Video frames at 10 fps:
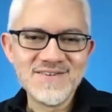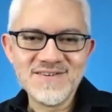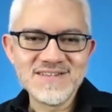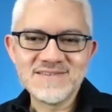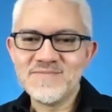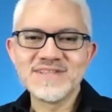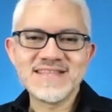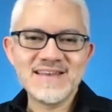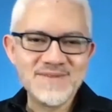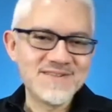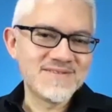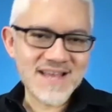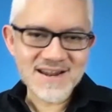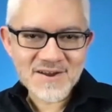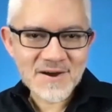is a multi-billion
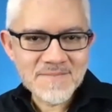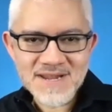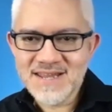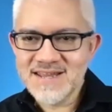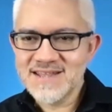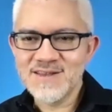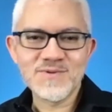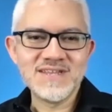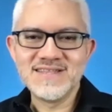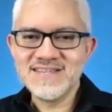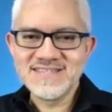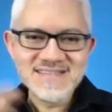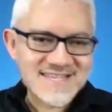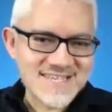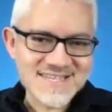dollar company. That's why Disney exists.